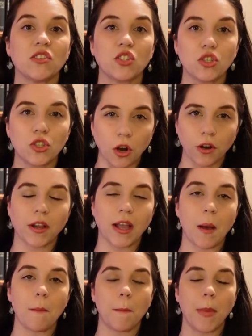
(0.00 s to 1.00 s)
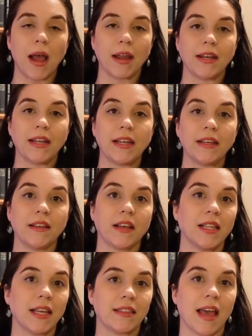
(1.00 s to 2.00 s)
start combining.
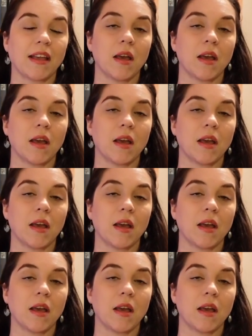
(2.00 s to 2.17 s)
Click that